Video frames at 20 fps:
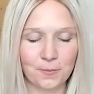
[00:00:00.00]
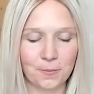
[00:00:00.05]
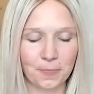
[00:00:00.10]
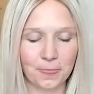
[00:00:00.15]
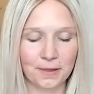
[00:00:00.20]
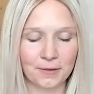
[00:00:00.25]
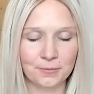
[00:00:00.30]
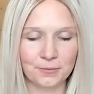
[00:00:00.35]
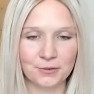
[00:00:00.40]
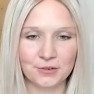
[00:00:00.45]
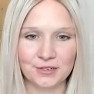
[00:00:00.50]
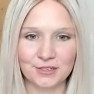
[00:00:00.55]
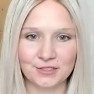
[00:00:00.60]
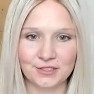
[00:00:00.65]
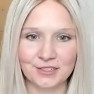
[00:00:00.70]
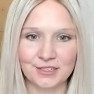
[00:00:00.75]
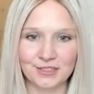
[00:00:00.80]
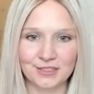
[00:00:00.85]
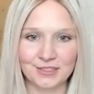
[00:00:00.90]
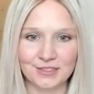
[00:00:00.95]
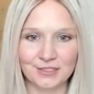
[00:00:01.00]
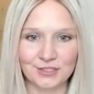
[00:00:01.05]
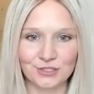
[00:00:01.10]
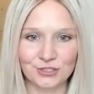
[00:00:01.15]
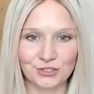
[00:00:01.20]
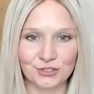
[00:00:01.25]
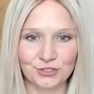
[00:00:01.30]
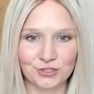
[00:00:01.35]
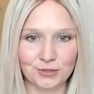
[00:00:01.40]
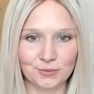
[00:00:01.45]
I'll put a link in the
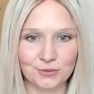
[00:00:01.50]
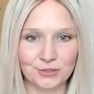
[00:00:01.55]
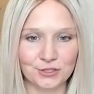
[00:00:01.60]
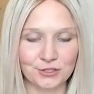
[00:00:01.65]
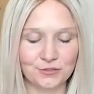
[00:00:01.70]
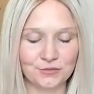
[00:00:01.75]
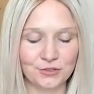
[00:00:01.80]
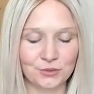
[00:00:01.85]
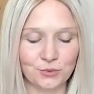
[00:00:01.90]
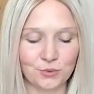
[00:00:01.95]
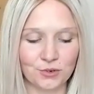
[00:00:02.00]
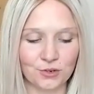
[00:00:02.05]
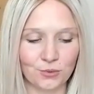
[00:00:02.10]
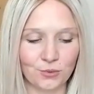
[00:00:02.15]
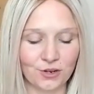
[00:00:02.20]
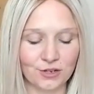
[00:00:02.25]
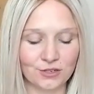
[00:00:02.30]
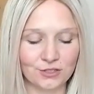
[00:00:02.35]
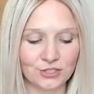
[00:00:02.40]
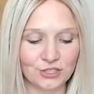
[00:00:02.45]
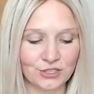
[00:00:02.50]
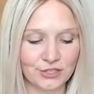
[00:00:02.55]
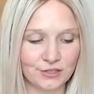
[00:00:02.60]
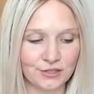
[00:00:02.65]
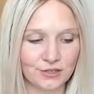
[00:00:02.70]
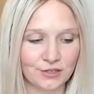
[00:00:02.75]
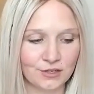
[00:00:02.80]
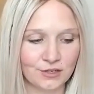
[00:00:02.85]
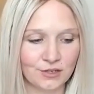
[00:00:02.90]
description if you want to watch it.